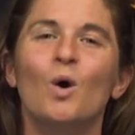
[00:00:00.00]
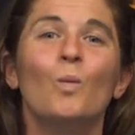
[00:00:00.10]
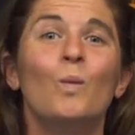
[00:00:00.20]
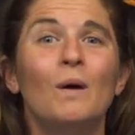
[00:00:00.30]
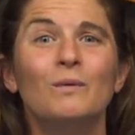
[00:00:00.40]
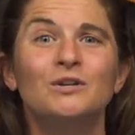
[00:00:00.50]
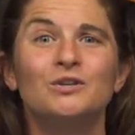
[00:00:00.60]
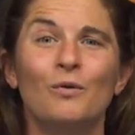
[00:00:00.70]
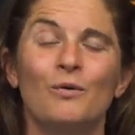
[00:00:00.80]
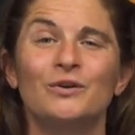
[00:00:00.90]
What would
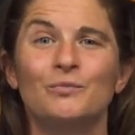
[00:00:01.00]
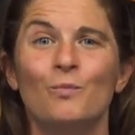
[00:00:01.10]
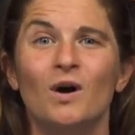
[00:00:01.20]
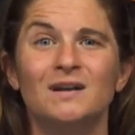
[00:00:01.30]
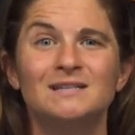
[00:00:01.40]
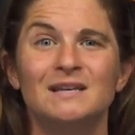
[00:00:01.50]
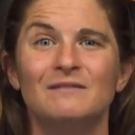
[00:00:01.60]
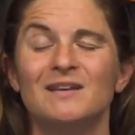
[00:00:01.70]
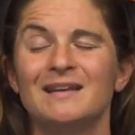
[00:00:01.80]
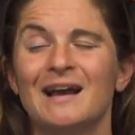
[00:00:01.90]
your horse want if
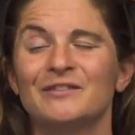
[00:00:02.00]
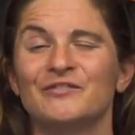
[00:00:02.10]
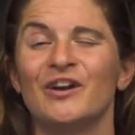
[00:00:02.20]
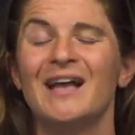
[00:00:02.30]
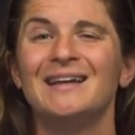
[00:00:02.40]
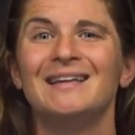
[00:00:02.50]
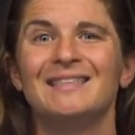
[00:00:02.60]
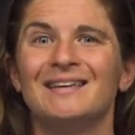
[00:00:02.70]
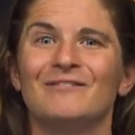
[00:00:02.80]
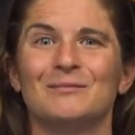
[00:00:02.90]
he could ask for
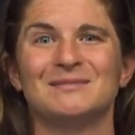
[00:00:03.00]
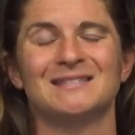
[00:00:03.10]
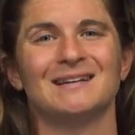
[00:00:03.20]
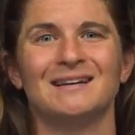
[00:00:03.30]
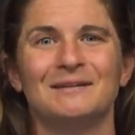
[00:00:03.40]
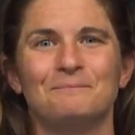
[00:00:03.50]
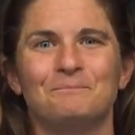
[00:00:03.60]
anything from Santa?